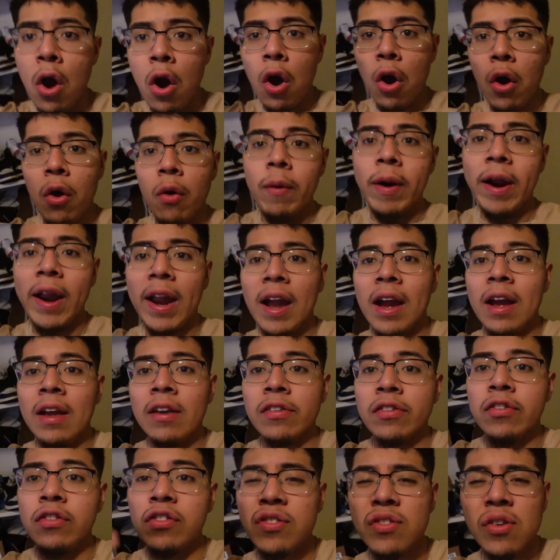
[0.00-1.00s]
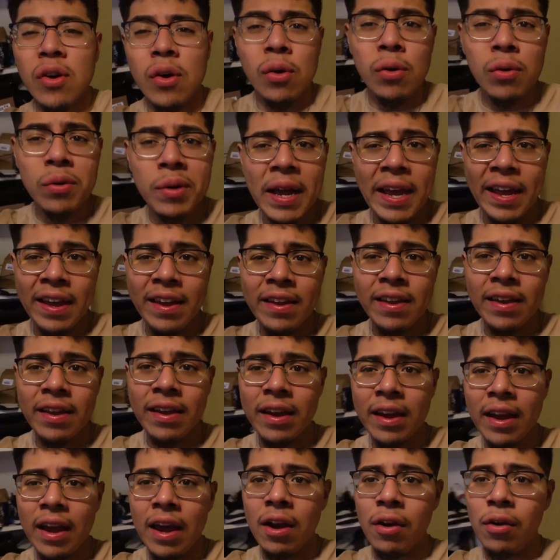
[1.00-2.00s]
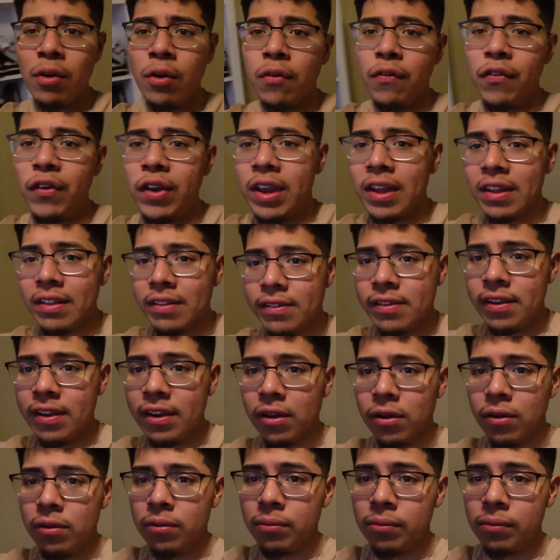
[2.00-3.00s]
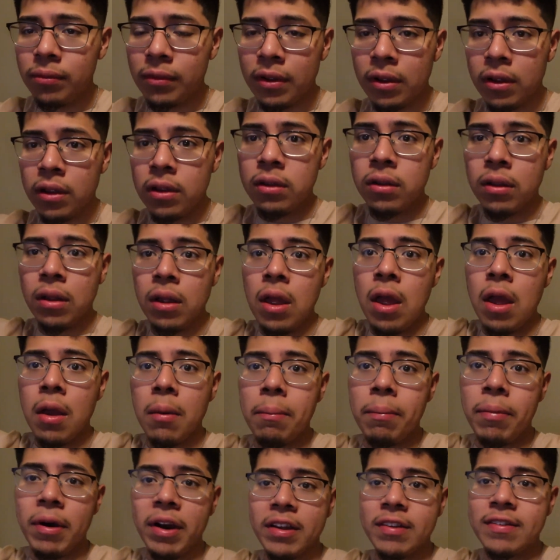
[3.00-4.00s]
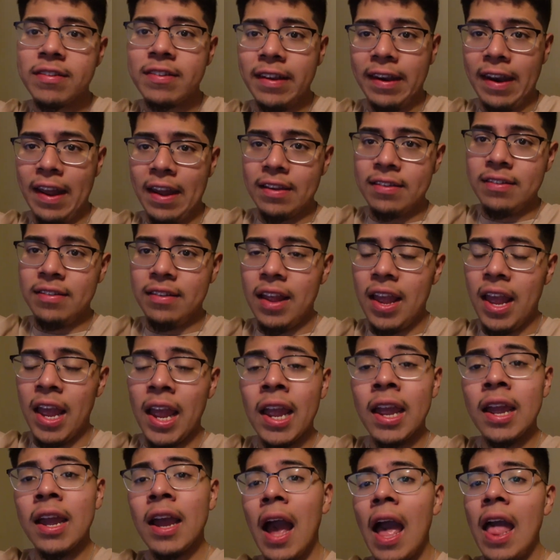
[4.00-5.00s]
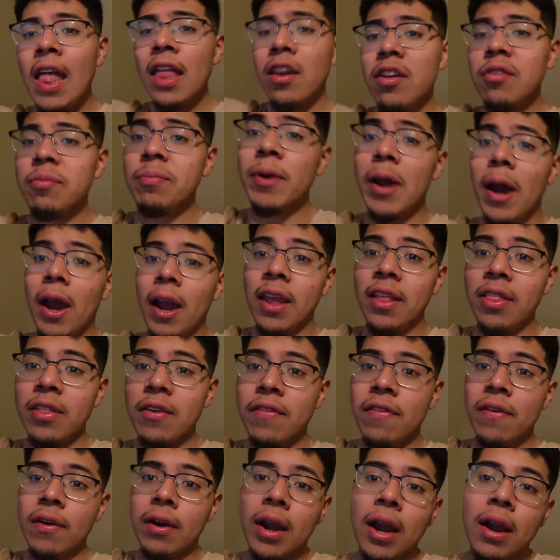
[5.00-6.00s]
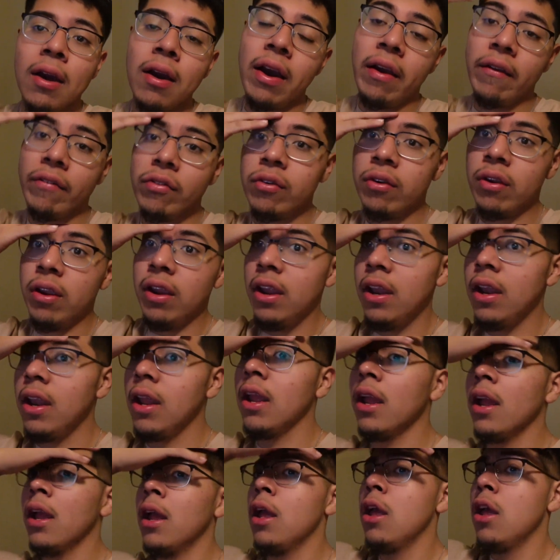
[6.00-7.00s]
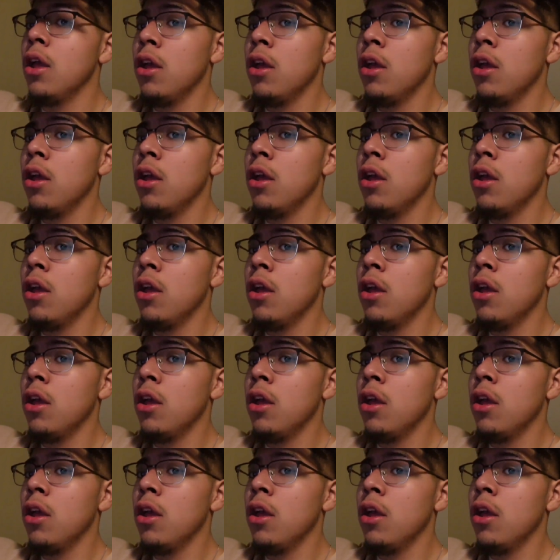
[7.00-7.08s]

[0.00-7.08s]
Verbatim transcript: Alright guys, so, I don't know if you can tell, but it's the next day. I ended up knocking the fuck out after eating.